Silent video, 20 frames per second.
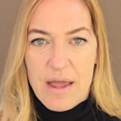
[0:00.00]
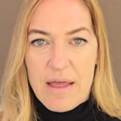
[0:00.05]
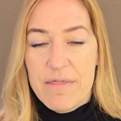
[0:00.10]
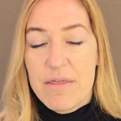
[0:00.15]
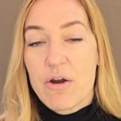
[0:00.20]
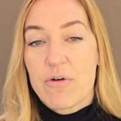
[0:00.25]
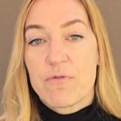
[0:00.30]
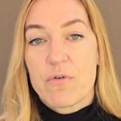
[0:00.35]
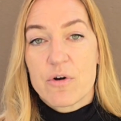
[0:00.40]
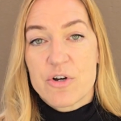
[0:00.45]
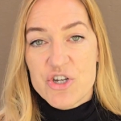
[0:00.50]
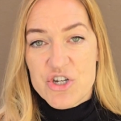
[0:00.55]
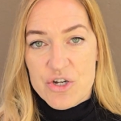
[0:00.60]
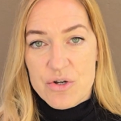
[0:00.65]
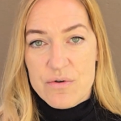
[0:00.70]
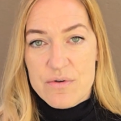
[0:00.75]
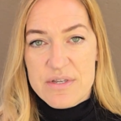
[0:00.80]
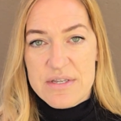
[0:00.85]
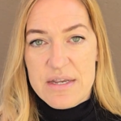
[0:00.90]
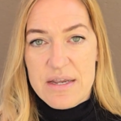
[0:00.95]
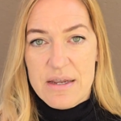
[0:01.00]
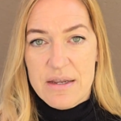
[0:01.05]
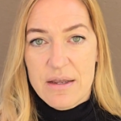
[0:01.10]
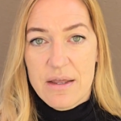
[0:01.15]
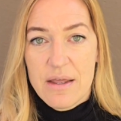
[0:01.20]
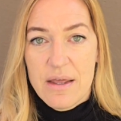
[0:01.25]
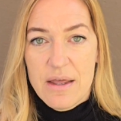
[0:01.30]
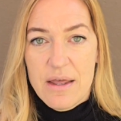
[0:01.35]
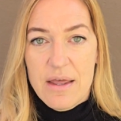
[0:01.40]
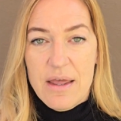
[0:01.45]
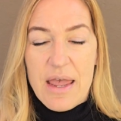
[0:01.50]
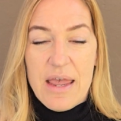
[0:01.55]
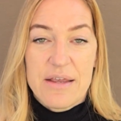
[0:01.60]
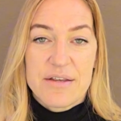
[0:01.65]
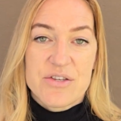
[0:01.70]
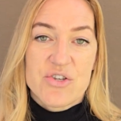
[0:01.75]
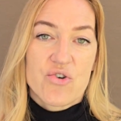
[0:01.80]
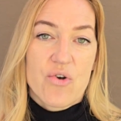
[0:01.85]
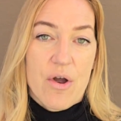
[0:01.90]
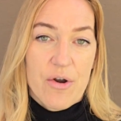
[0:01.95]
and therefore choosing a
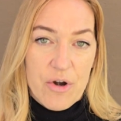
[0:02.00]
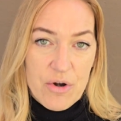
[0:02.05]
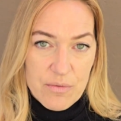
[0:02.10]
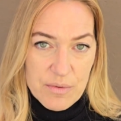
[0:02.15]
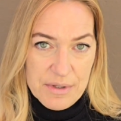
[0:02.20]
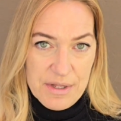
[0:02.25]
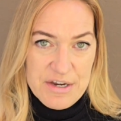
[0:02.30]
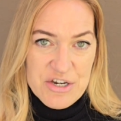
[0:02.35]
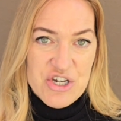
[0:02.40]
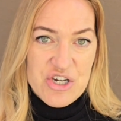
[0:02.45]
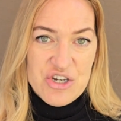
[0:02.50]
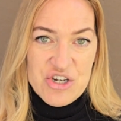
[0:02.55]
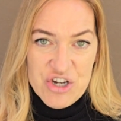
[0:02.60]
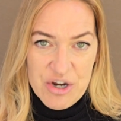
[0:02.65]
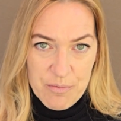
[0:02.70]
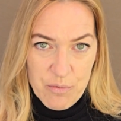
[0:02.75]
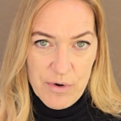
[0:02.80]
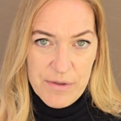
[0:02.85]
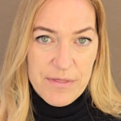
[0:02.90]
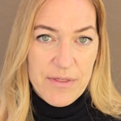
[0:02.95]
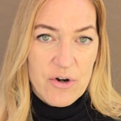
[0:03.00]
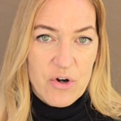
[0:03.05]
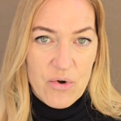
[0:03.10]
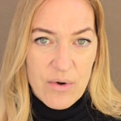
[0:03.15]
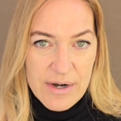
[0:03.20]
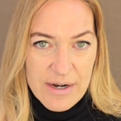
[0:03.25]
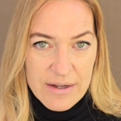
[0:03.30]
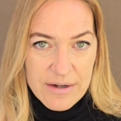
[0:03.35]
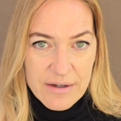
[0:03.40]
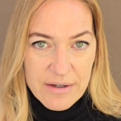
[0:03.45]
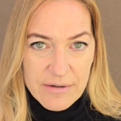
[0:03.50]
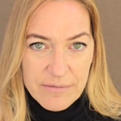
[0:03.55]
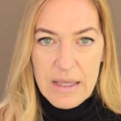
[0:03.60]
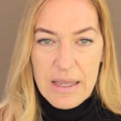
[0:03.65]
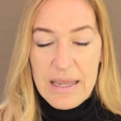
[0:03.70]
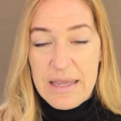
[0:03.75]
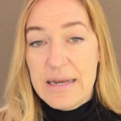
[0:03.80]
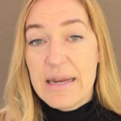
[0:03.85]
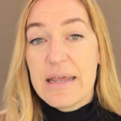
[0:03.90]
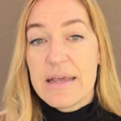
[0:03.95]
stronger relationship with the critic.
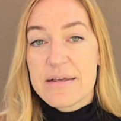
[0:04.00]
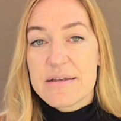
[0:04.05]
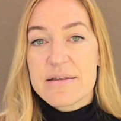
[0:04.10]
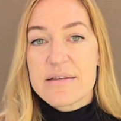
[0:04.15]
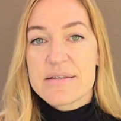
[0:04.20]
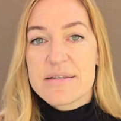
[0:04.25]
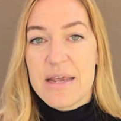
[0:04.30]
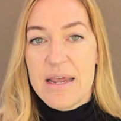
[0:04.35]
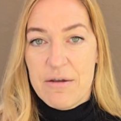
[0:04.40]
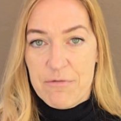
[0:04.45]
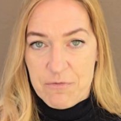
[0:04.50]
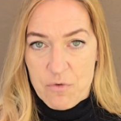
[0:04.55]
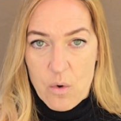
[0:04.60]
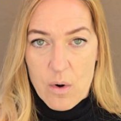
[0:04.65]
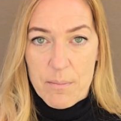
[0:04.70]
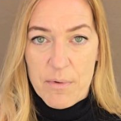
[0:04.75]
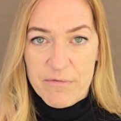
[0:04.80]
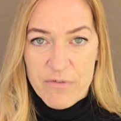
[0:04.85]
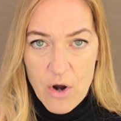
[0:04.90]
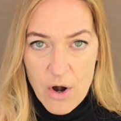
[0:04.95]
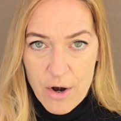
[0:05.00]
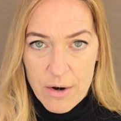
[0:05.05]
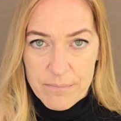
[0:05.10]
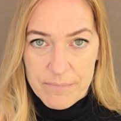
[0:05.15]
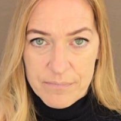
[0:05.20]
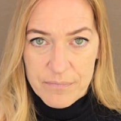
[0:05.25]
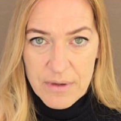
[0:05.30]
It is a form of harm